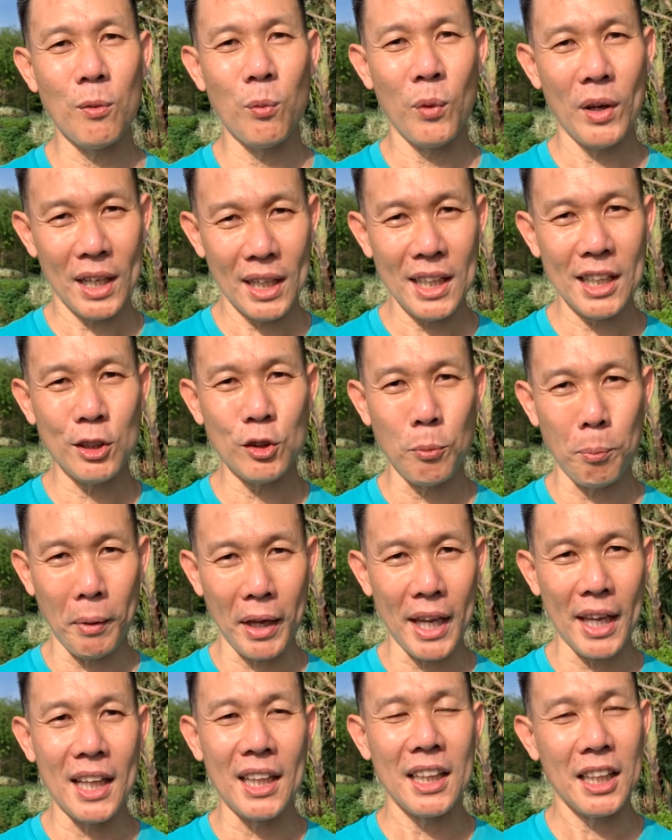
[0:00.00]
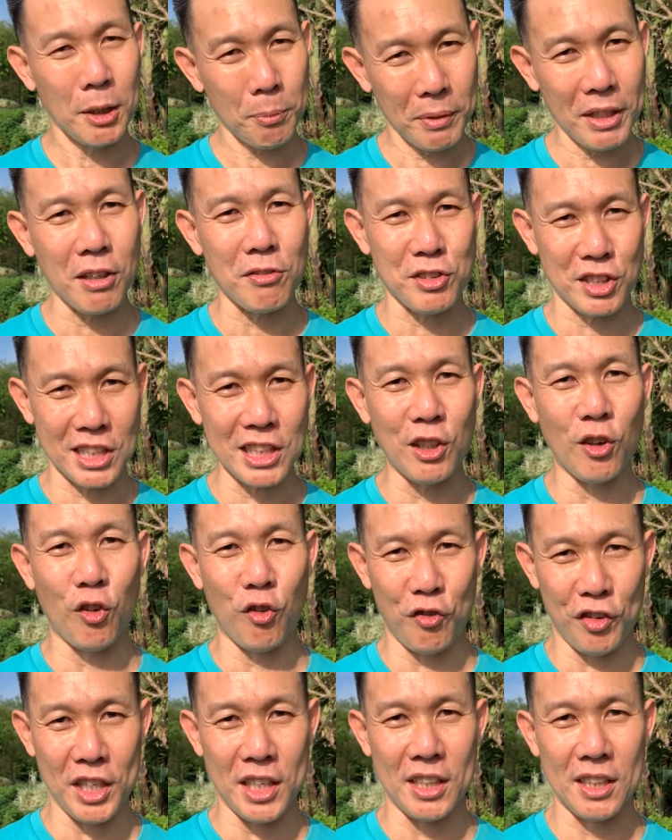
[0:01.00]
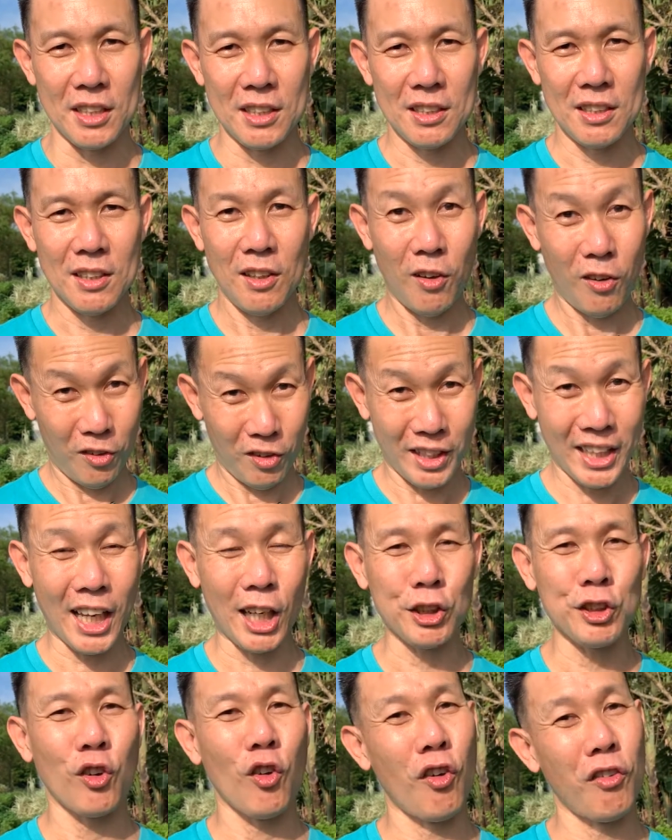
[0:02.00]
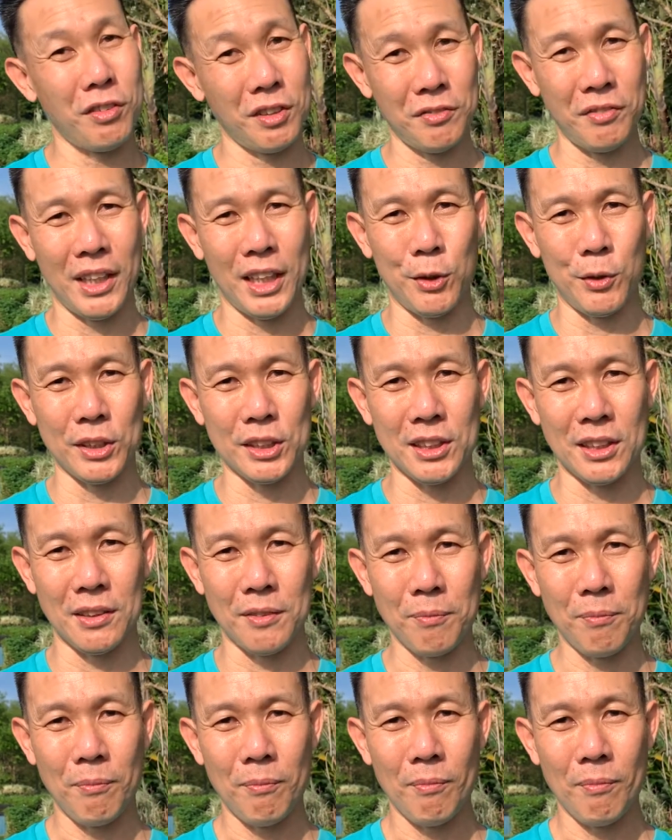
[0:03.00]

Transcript: willing to pay a little bit of COV or cash over valuation.